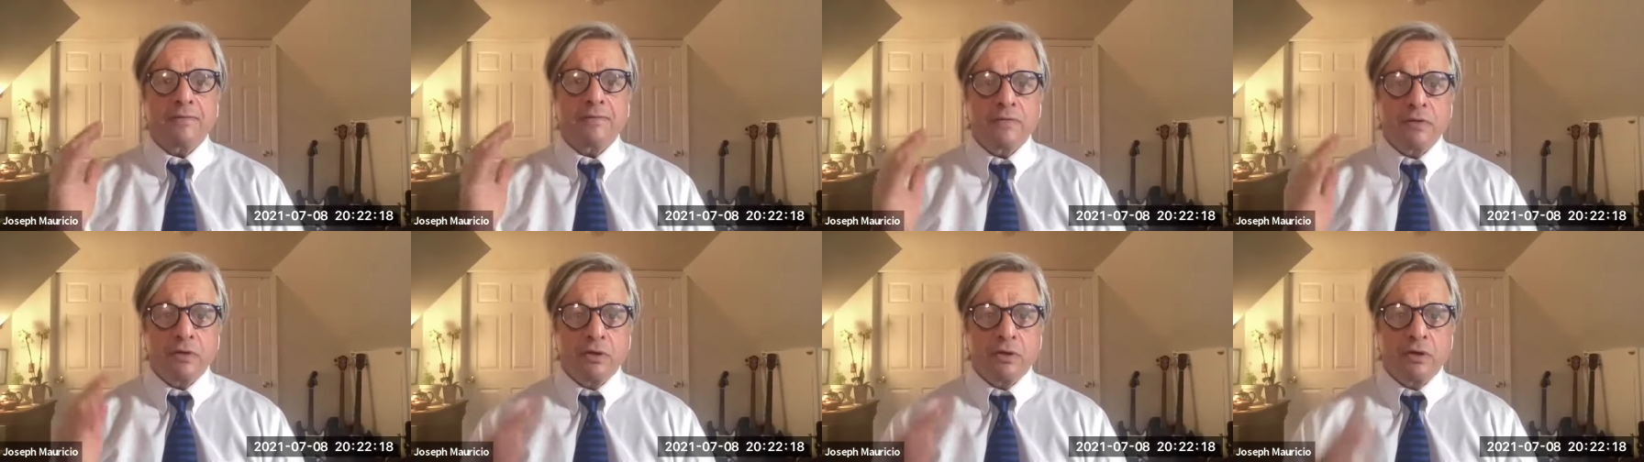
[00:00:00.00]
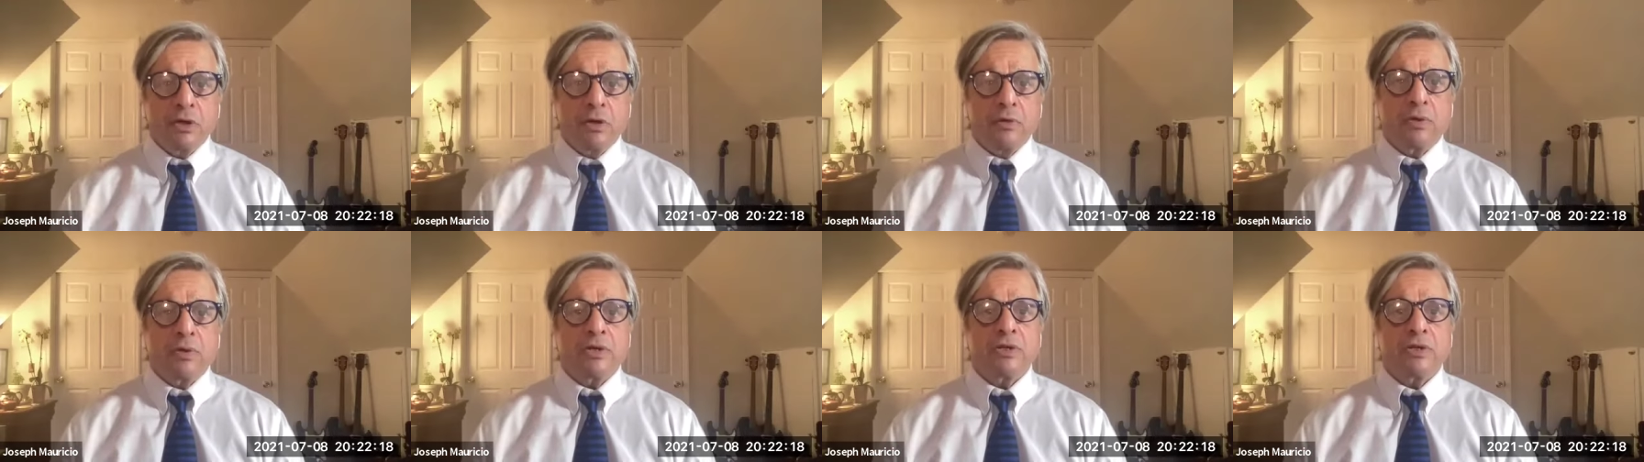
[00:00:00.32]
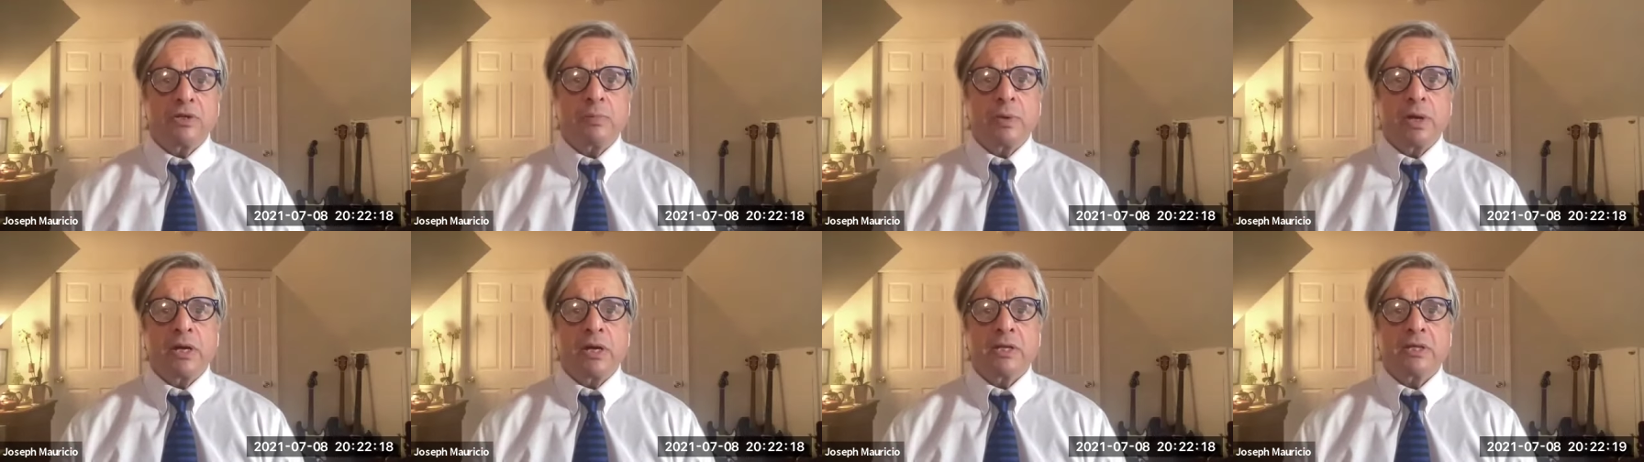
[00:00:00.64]
if you go
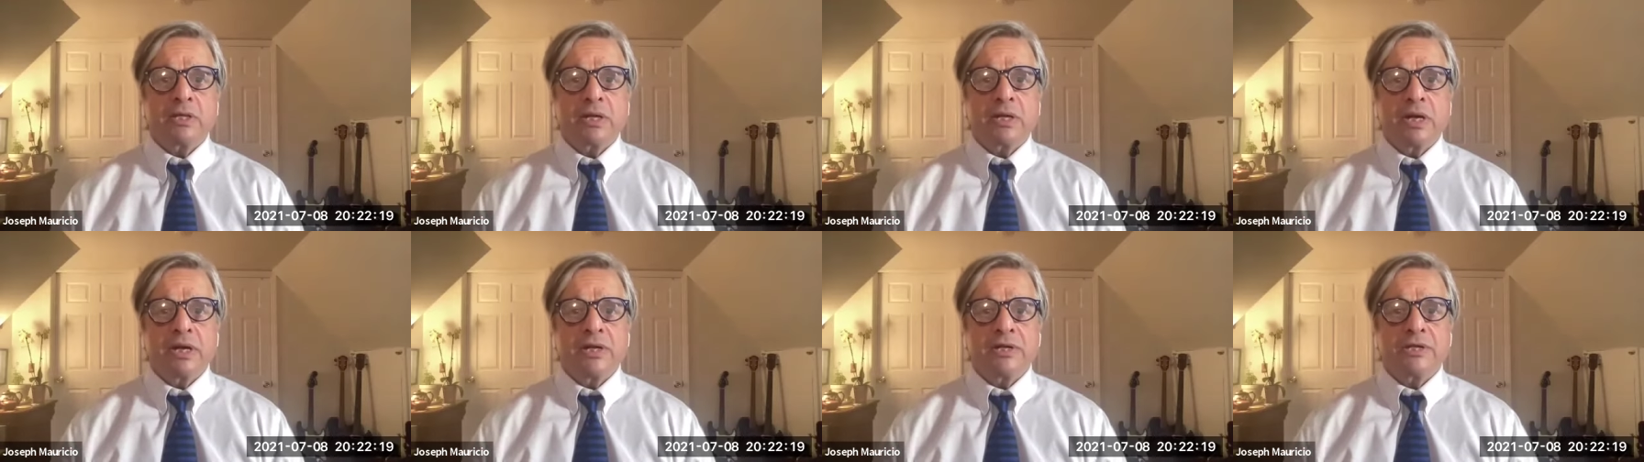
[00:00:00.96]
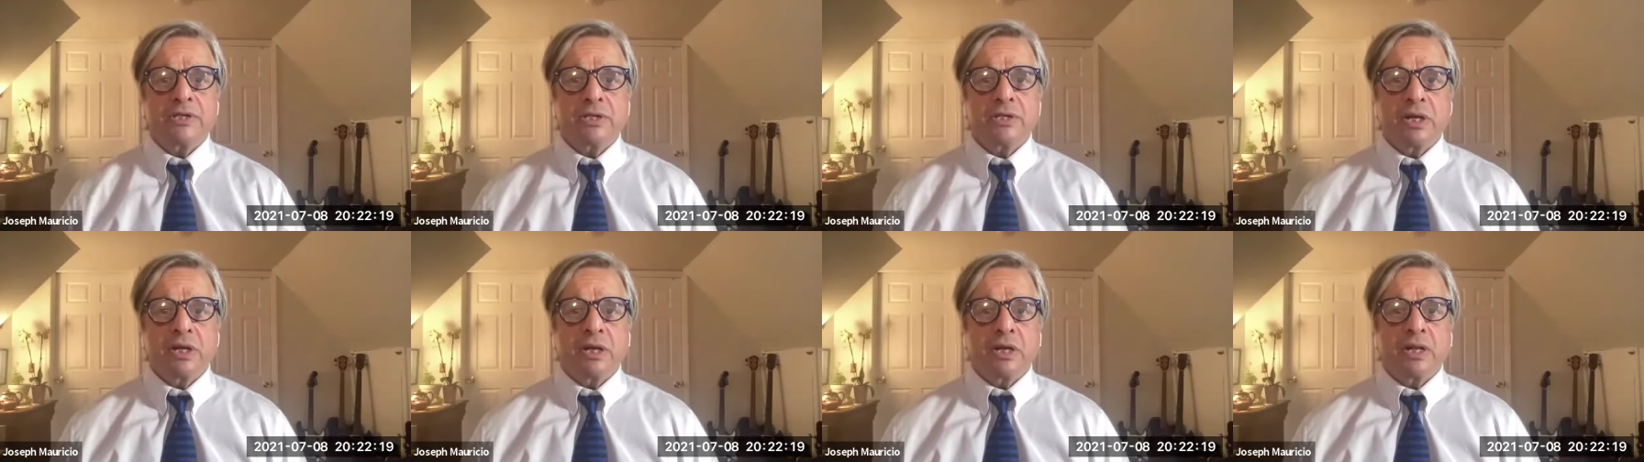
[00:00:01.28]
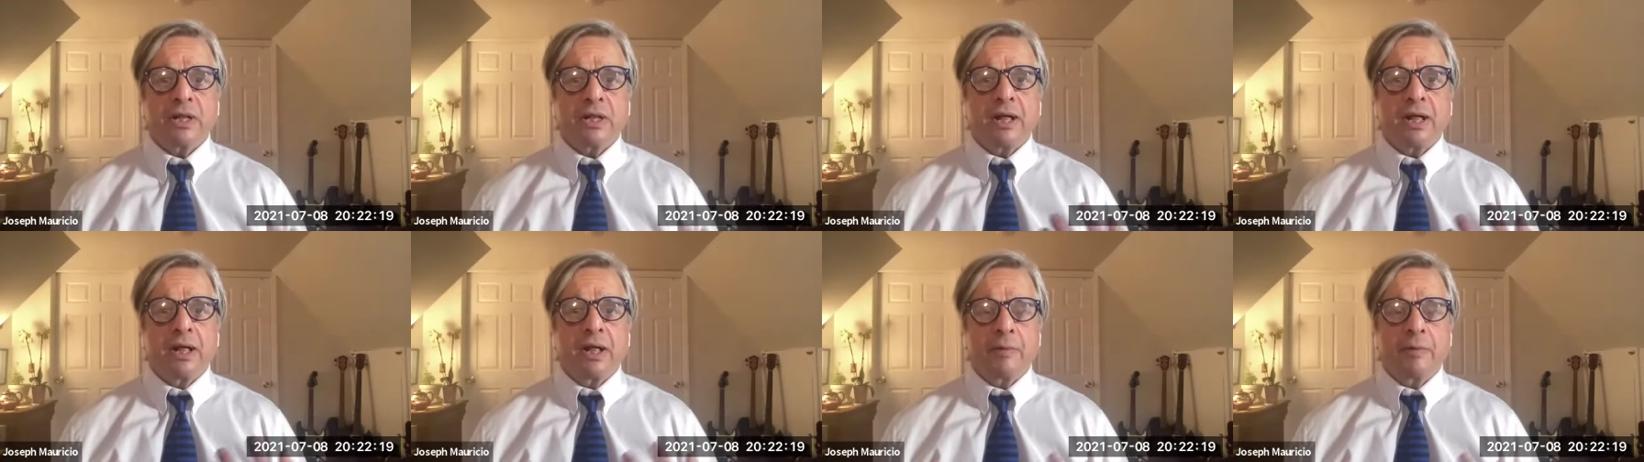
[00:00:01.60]
into meditation and